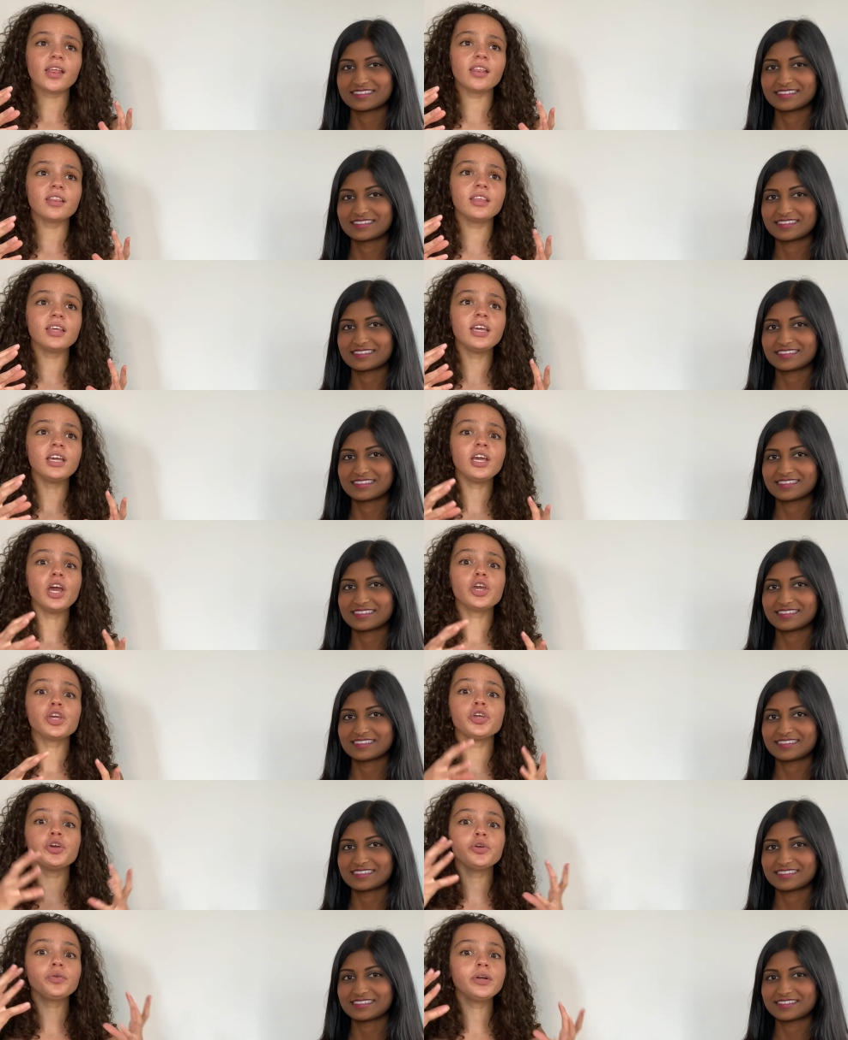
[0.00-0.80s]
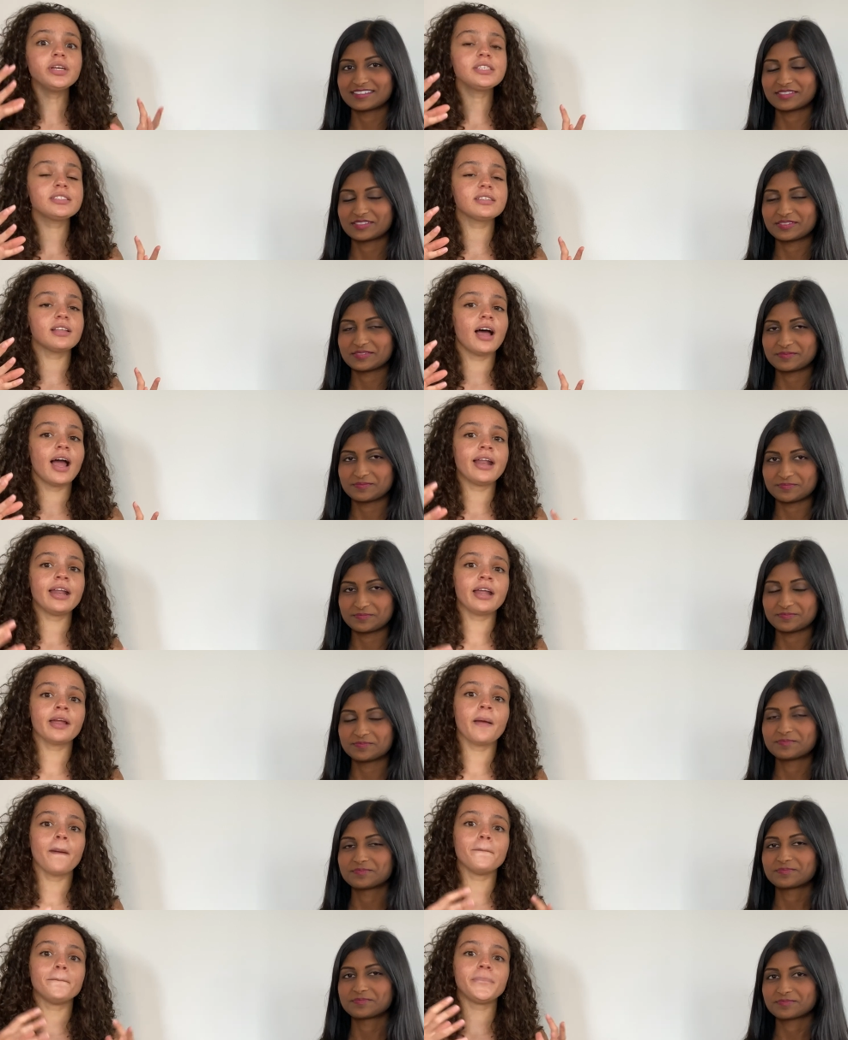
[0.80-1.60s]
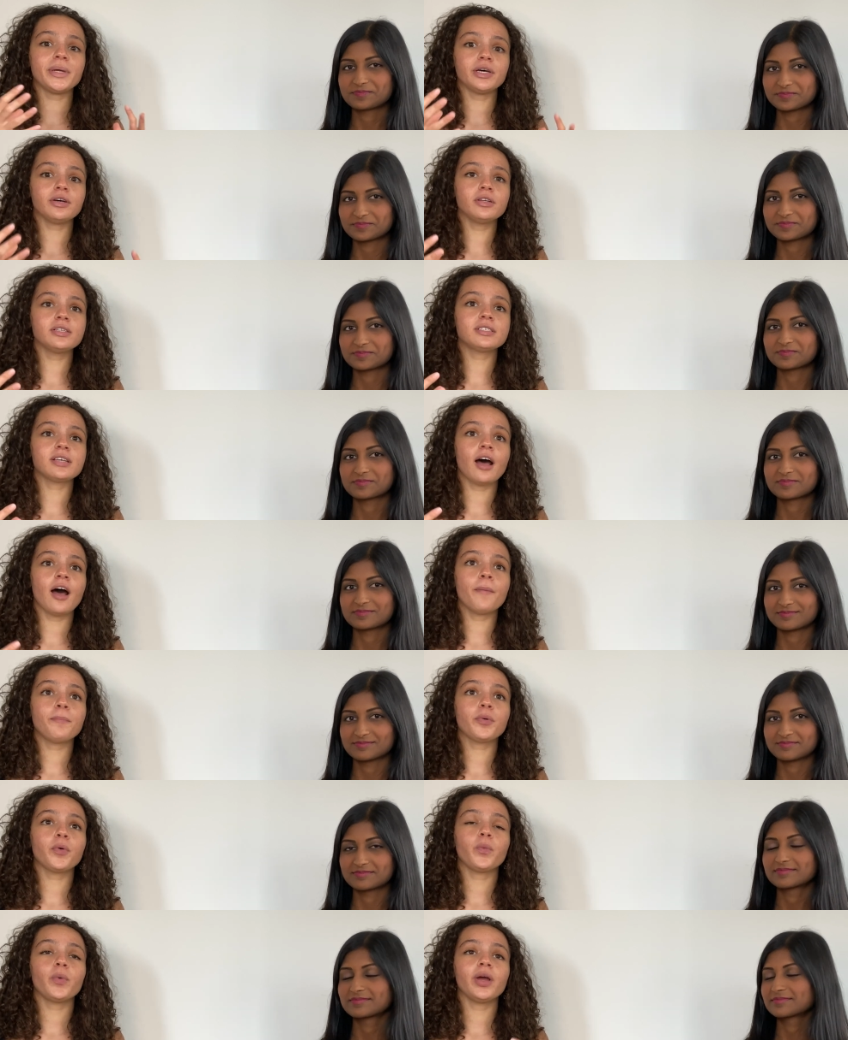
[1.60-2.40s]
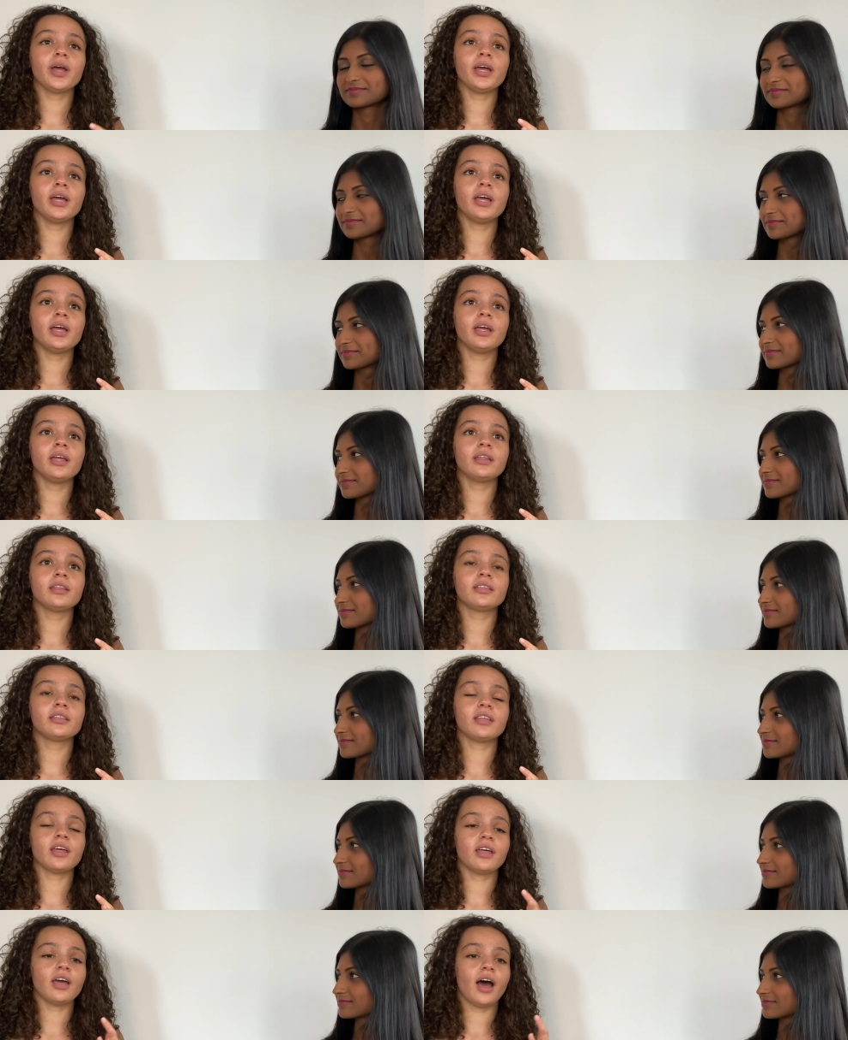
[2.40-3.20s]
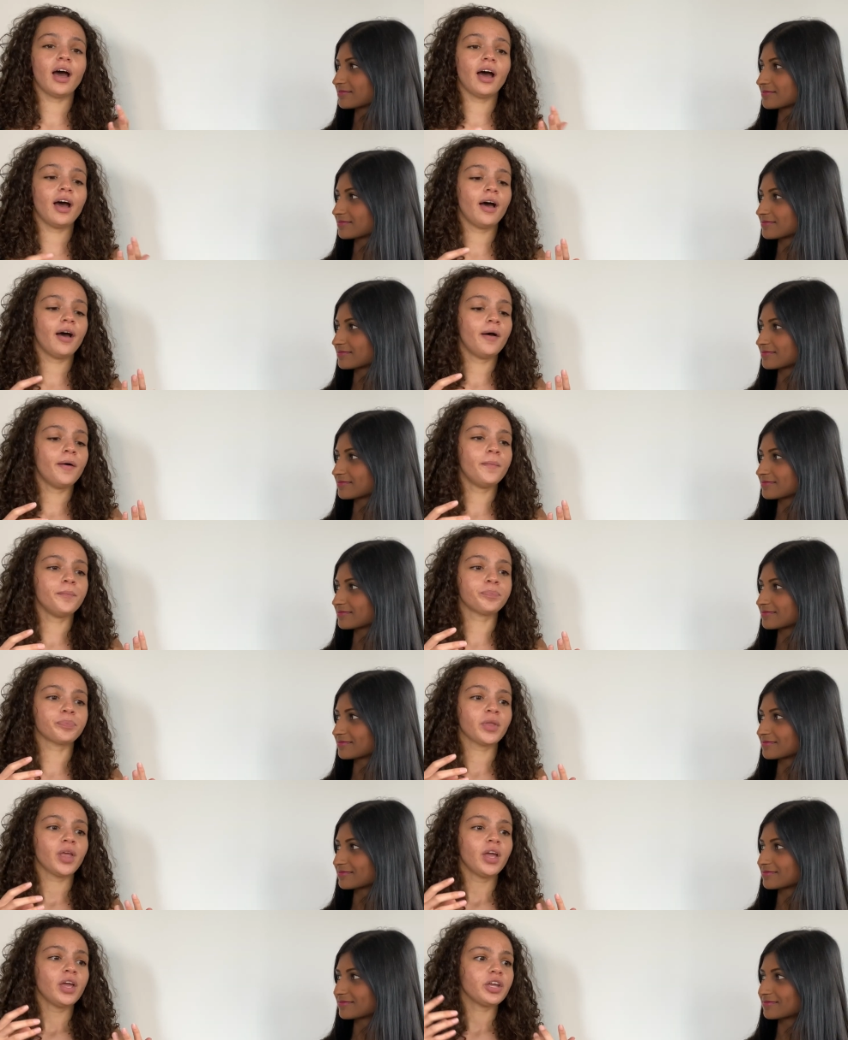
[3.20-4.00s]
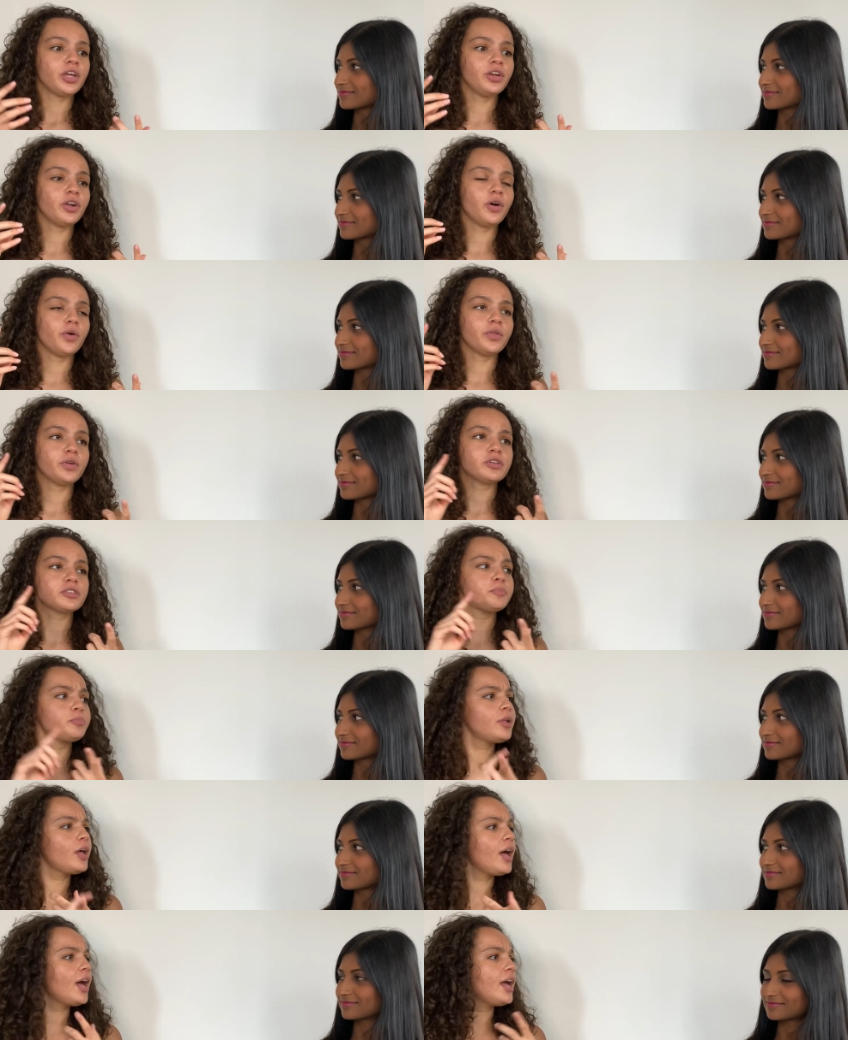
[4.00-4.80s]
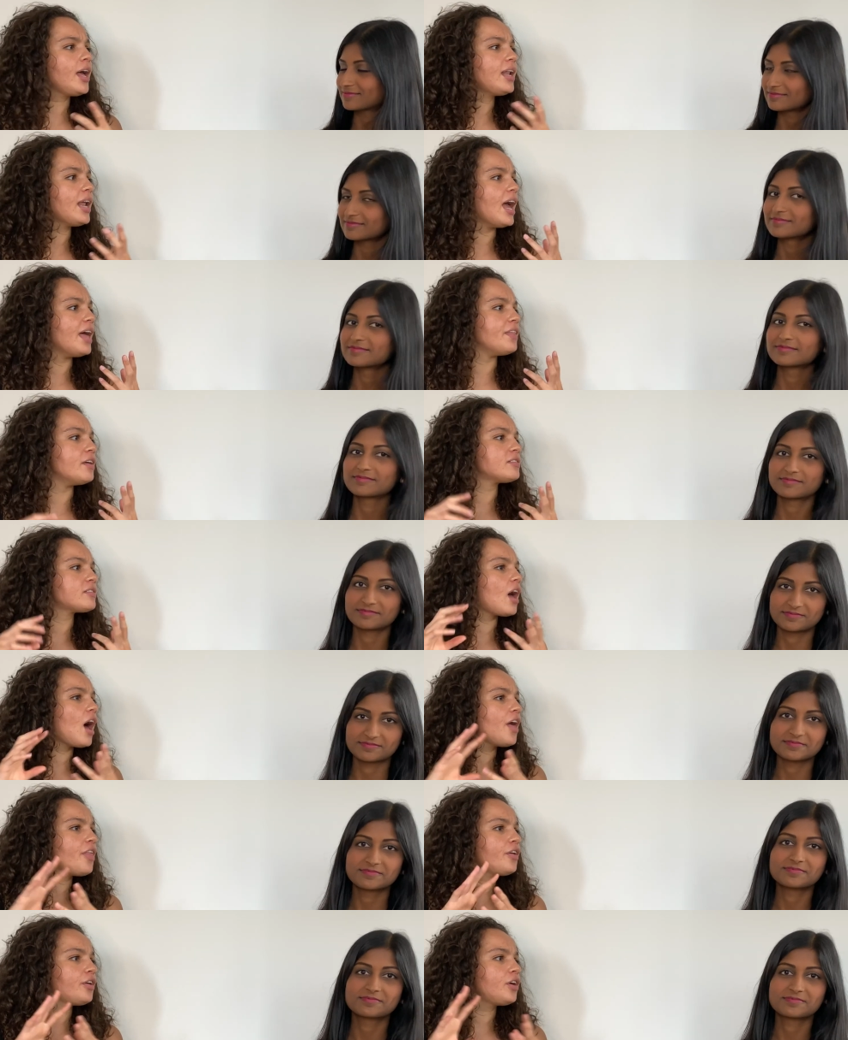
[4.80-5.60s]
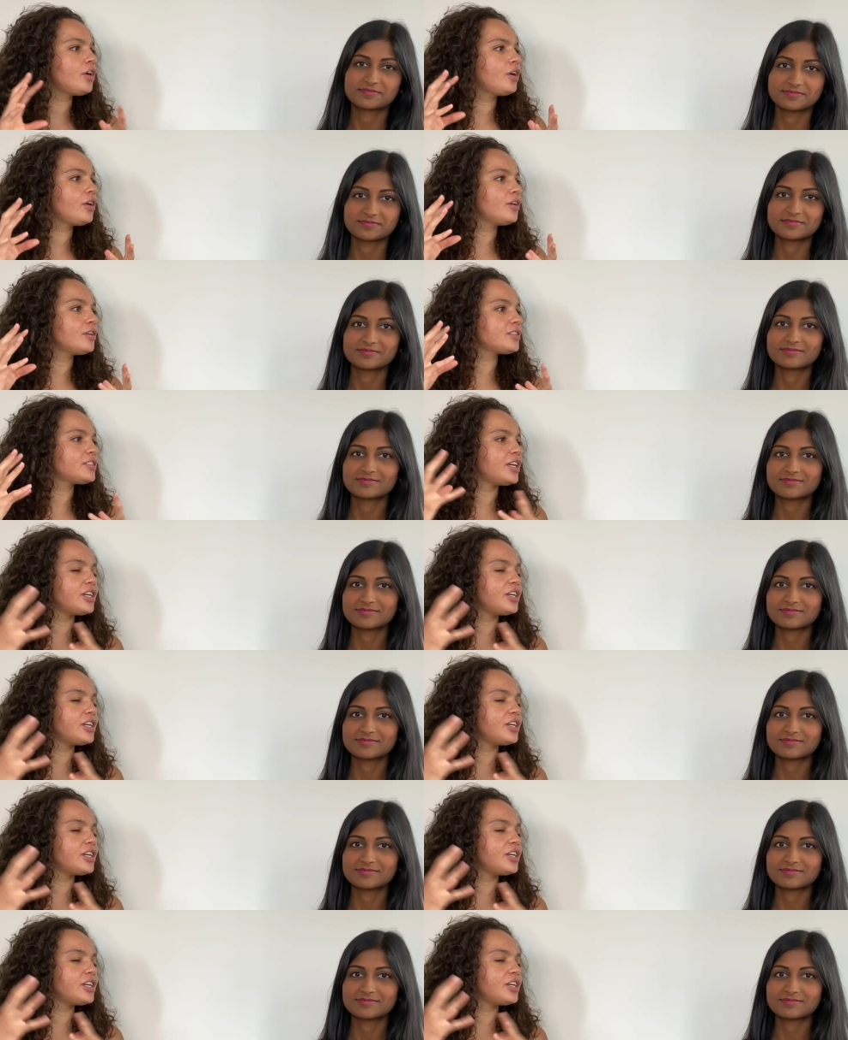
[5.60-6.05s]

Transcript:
Speaker 1: the uterus lining builds up with, um, you know, there's blood and there's other